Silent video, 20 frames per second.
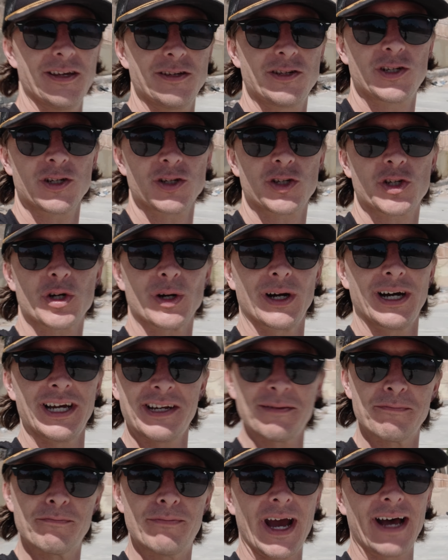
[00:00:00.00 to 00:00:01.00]
is just
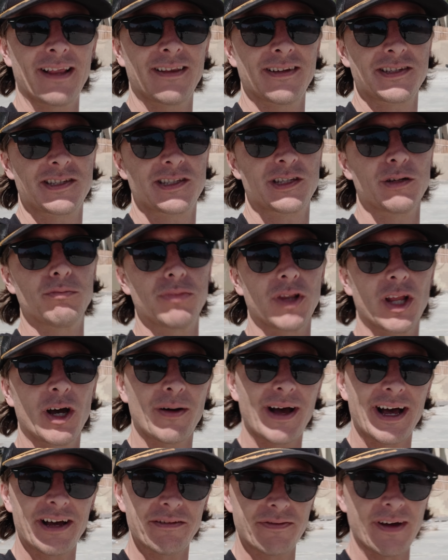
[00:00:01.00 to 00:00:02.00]
trying to balance the
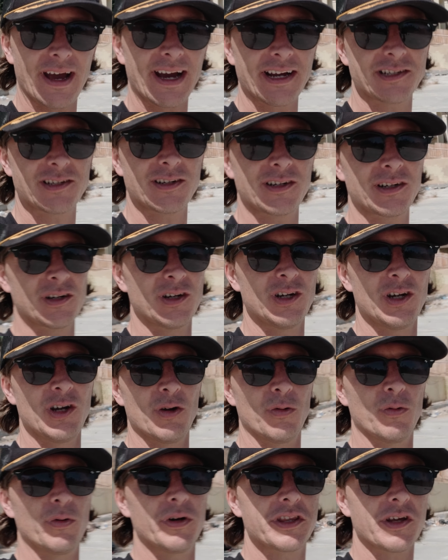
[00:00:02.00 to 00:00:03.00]
blowout factor
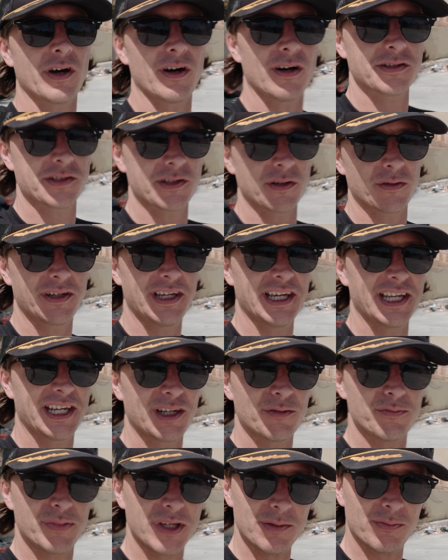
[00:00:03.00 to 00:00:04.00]
with also
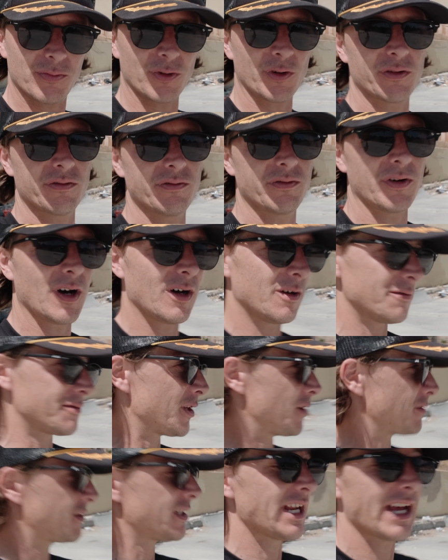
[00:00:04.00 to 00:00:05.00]
getting people involved.
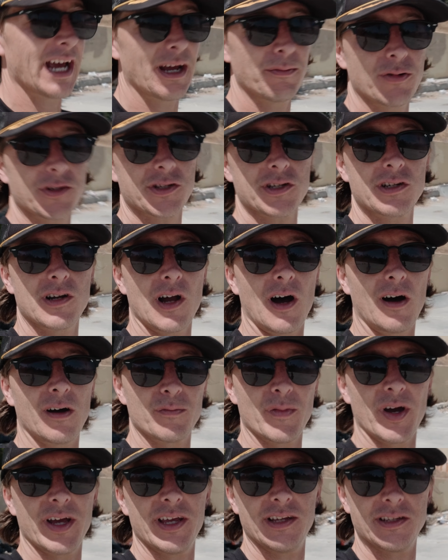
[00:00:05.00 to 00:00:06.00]
So today I posted it
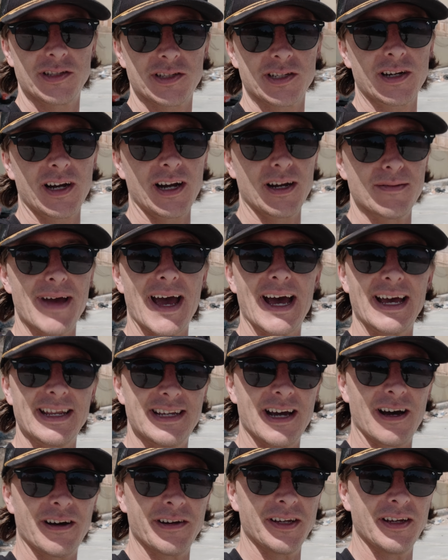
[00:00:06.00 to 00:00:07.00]
on my Instagram
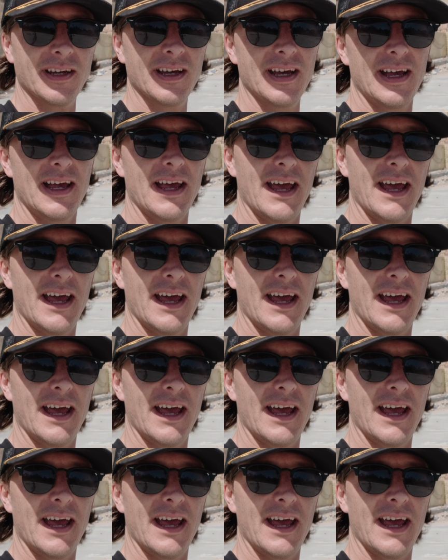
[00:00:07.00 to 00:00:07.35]
at Dowdy.